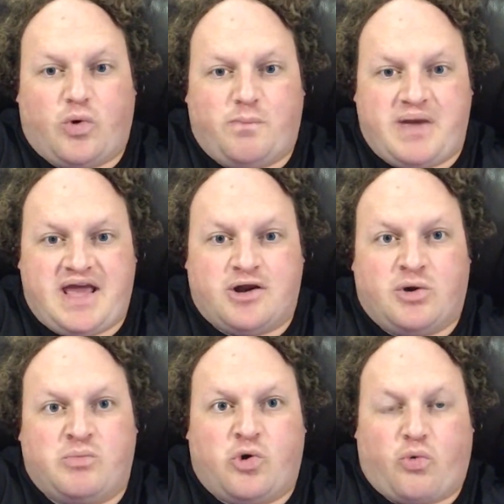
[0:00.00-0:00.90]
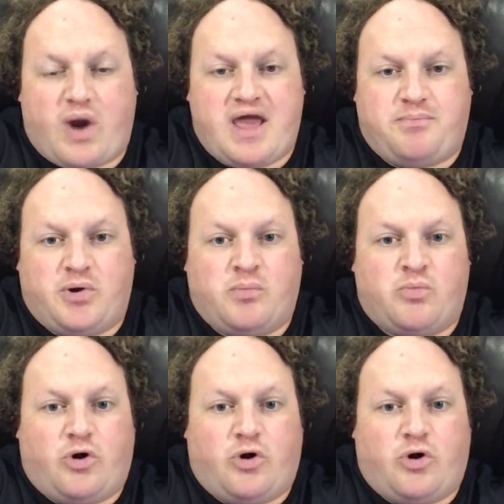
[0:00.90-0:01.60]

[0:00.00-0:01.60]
will beat them, will rape them,